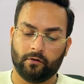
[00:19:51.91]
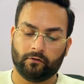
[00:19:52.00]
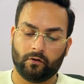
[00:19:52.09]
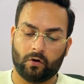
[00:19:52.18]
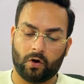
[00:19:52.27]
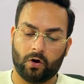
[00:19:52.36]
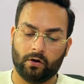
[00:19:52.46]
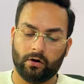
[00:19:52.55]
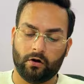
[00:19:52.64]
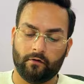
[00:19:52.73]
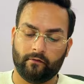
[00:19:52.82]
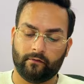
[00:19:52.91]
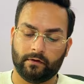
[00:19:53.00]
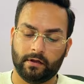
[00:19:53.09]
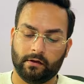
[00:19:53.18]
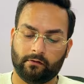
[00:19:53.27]
So all
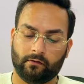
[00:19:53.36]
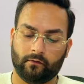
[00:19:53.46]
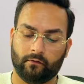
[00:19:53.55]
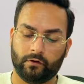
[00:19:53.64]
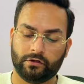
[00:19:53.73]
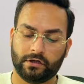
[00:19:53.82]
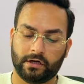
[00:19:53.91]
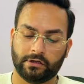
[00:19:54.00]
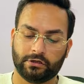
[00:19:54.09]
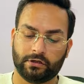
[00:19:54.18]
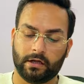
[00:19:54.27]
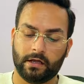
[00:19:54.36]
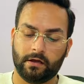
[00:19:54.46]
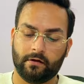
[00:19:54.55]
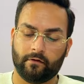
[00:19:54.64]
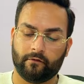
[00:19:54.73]
of this would change
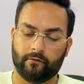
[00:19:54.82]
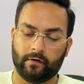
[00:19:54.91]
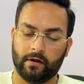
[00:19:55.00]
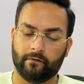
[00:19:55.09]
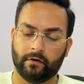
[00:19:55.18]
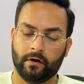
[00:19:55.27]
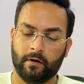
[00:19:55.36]
the flavor,